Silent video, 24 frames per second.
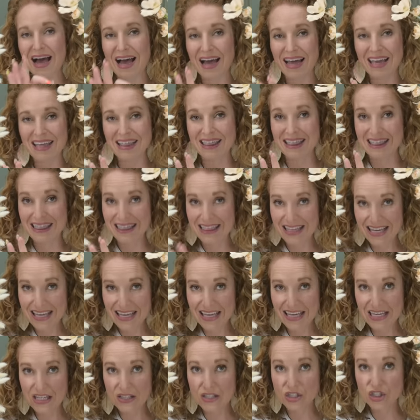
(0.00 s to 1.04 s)
I
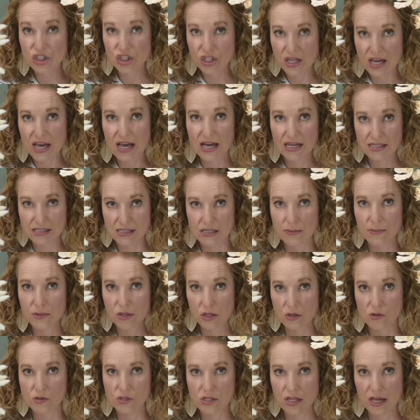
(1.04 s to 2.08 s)
think she has some
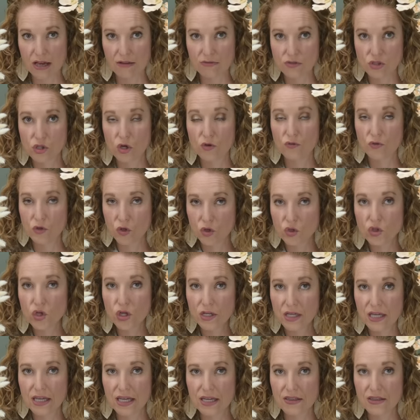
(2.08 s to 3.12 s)
of those left. So if you're
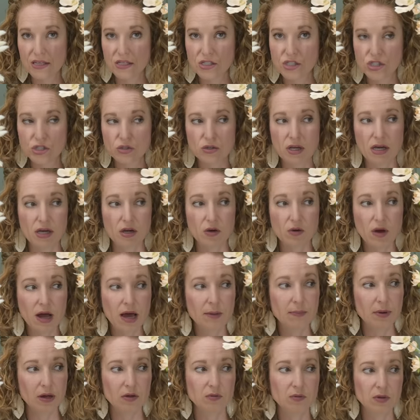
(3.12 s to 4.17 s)
looking at this and you're like,
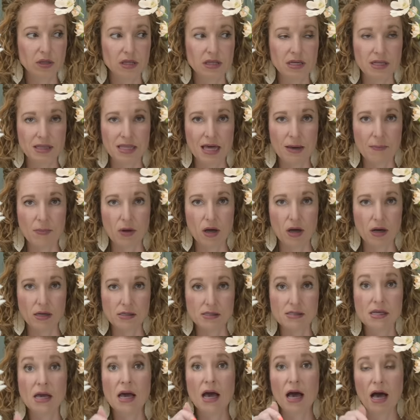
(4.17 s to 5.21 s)
crap, I really need that
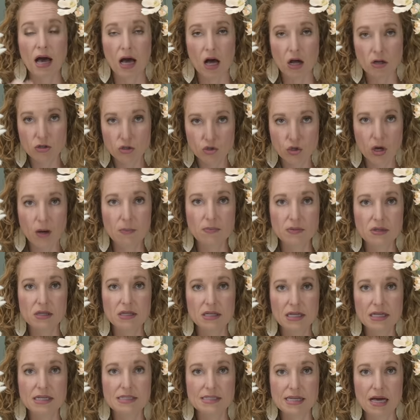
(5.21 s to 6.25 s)
box, I'll drop the
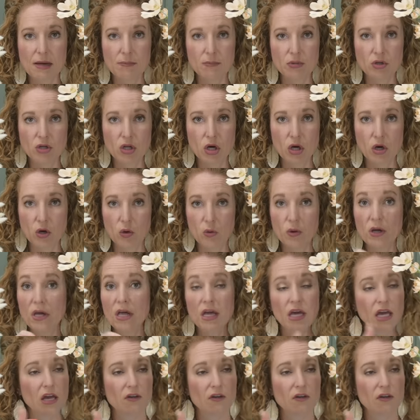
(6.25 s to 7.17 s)
link down below.